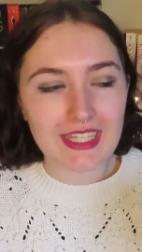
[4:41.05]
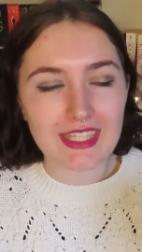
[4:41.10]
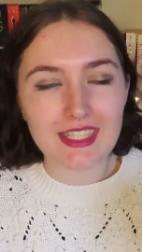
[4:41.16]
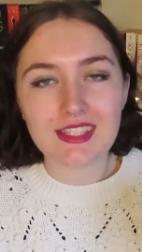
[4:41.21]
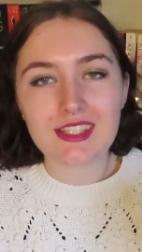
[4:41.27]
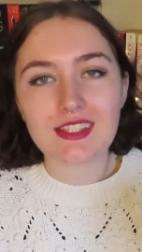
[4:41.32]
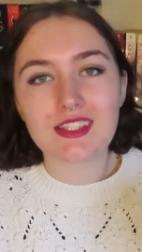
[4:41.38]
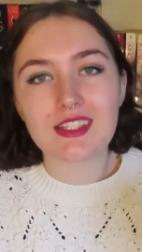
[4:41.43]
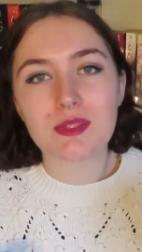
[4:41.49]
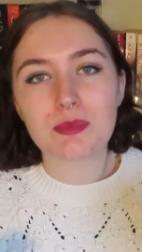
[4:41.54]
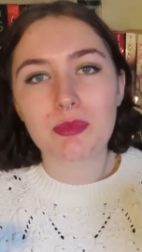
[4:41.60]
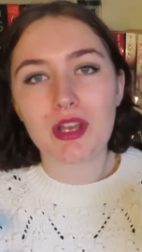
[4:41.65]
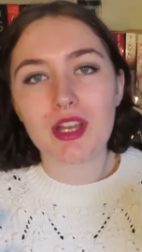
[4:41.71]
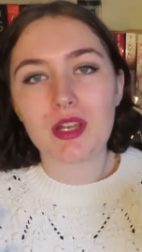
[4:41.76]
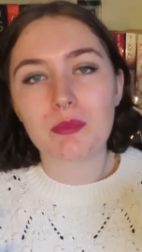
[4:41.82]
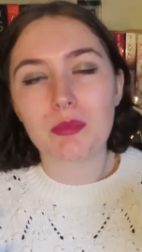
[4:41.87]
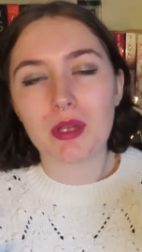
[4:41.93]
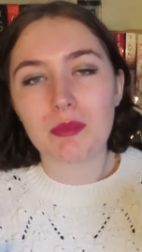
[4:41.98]
this is
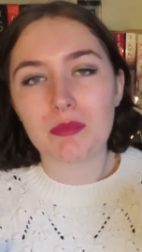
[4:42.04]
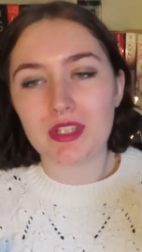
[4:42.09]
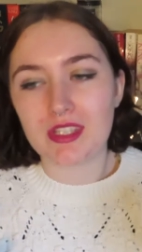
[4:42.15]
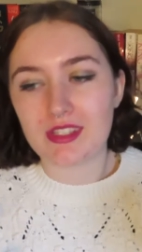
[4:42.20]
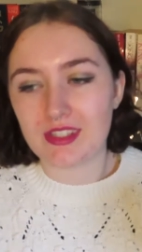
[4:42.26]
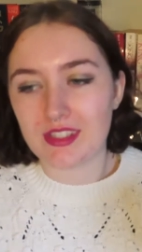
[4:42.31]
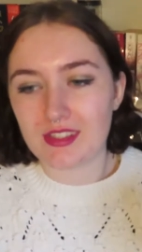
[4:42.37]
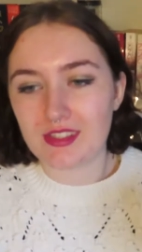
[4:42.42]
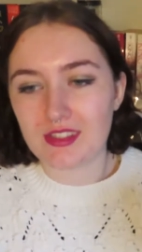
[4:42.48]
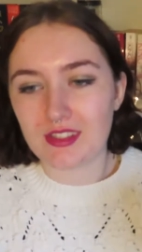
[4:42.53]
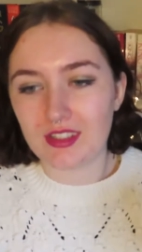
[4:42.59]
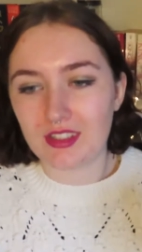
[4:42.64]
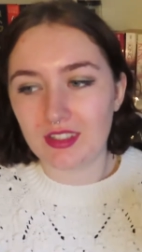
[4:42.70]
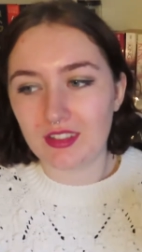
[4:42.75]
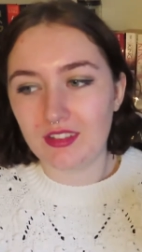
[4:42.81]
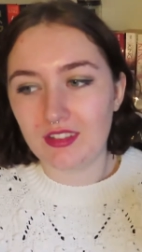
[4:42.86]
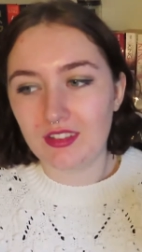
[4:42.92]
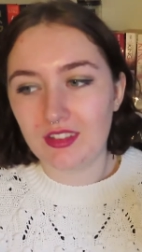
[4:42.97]
inspired by my
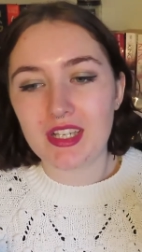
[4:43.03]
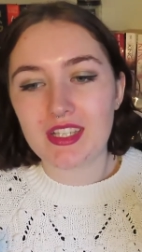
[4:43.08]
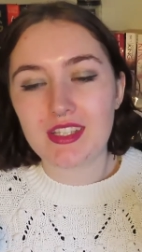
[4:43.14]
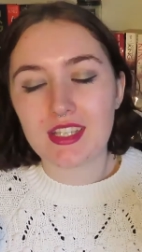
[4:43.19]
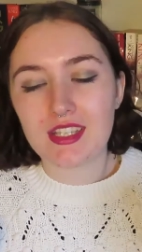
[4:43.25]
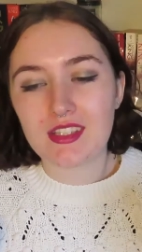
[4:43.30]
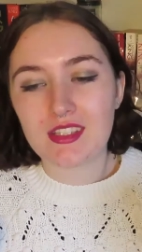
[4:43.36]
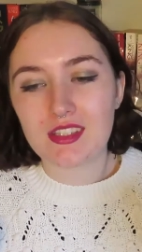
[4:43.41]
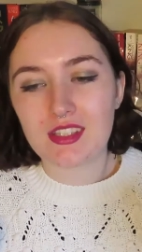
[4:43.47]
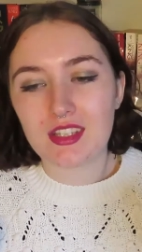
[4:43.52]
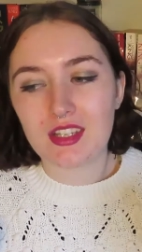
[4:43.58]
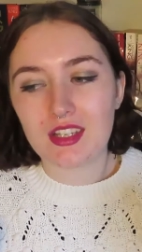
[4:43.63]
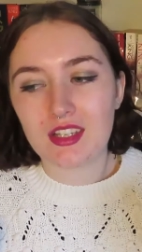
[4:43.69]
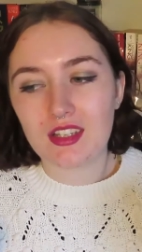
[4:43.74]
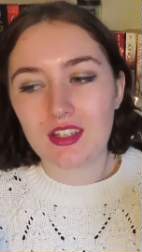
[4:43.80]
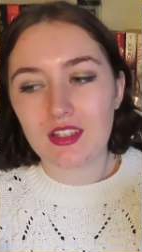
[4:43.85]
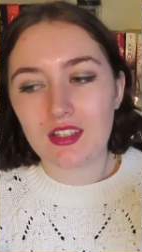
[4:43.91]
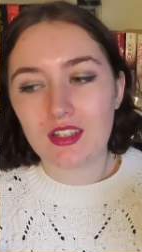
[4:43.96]
sister. My
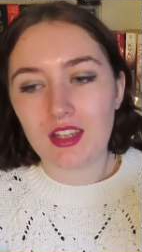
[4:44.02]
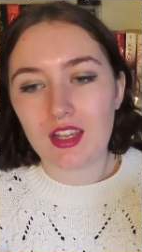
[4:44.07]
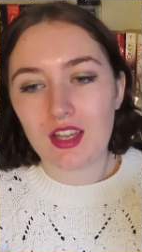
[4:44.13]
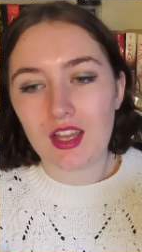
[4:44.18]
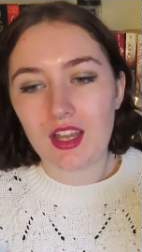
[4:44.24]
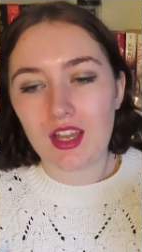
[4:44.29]
sister